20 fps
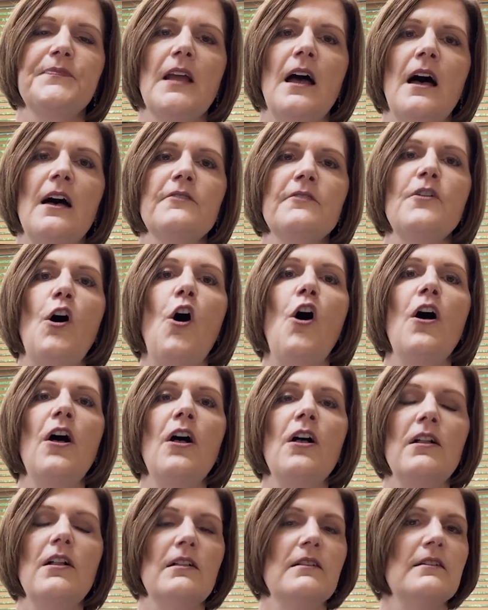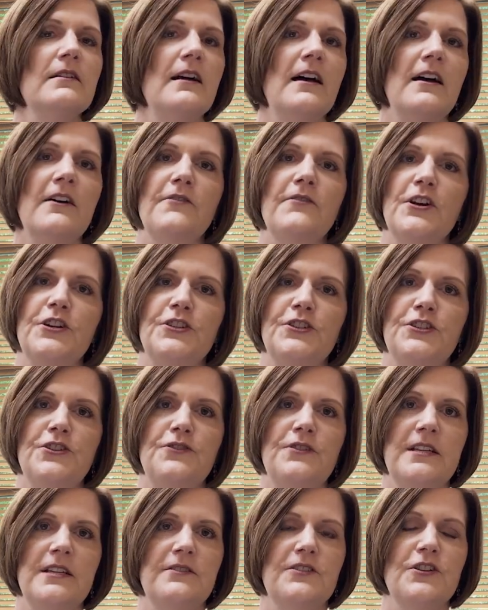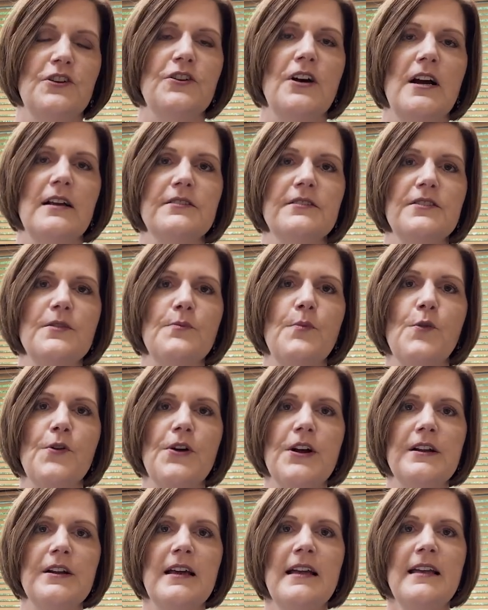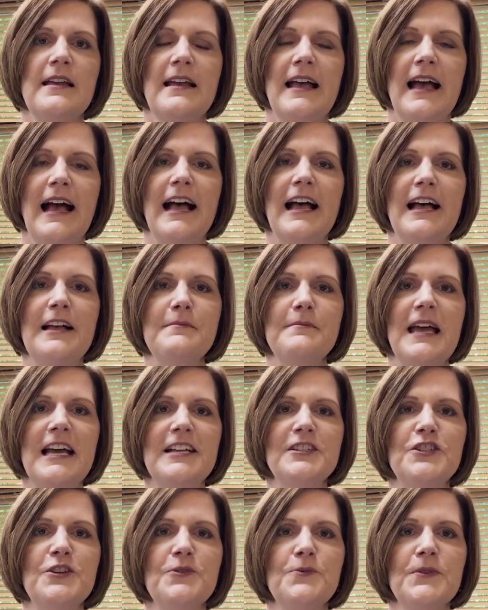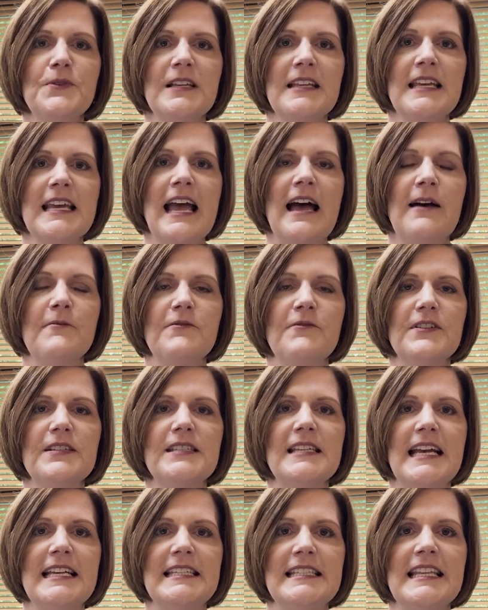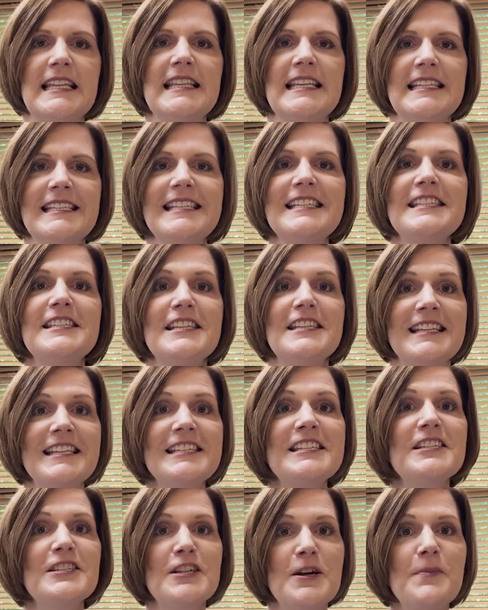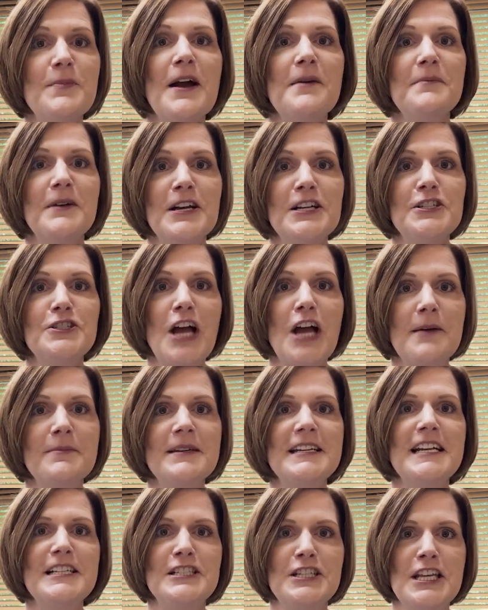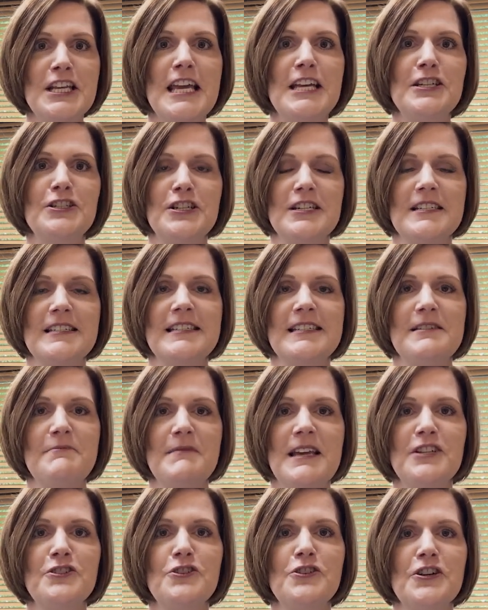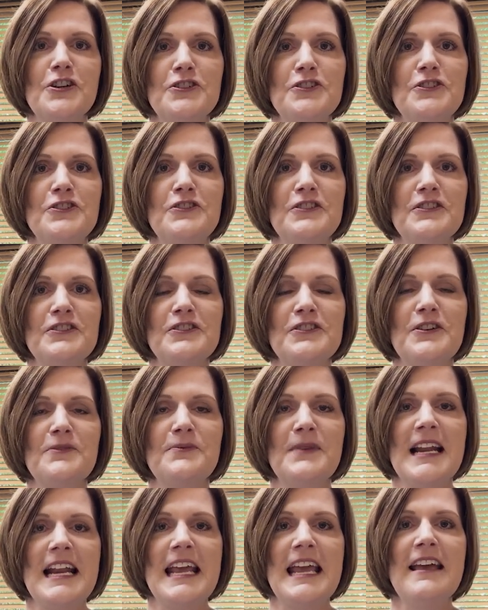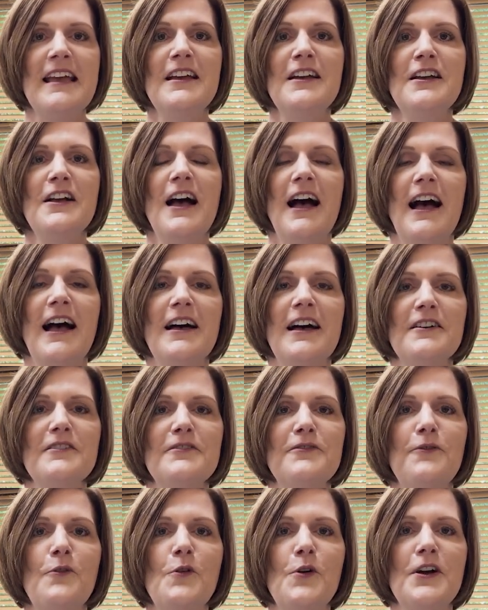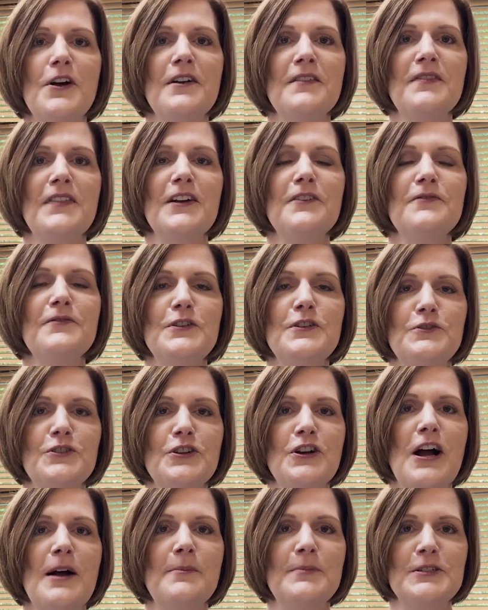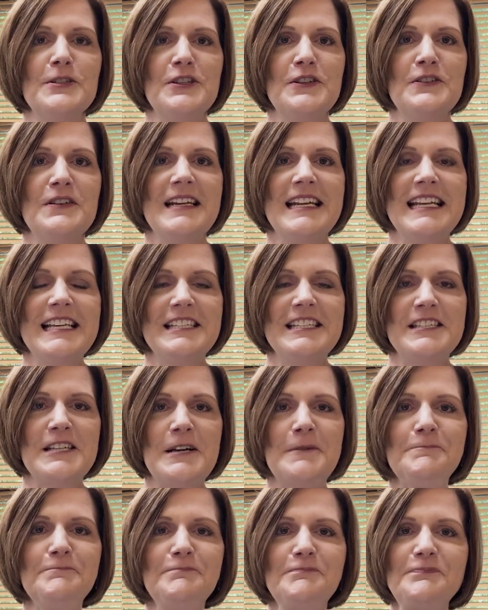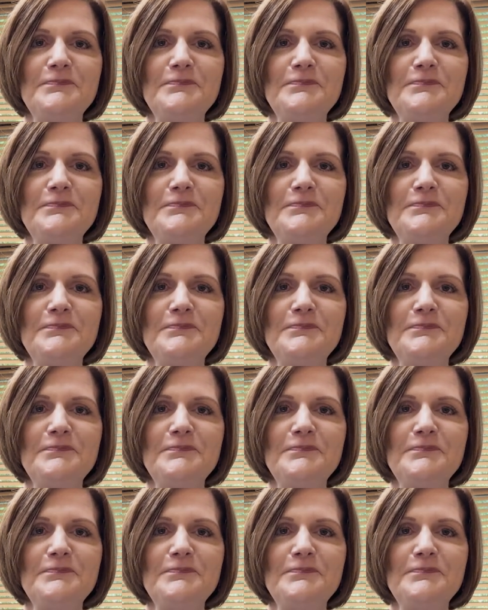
of all of our students across the board um, and to really emphasize that this is this is our primary job in education is to make sure our students are ready uh, for their future opportunities. So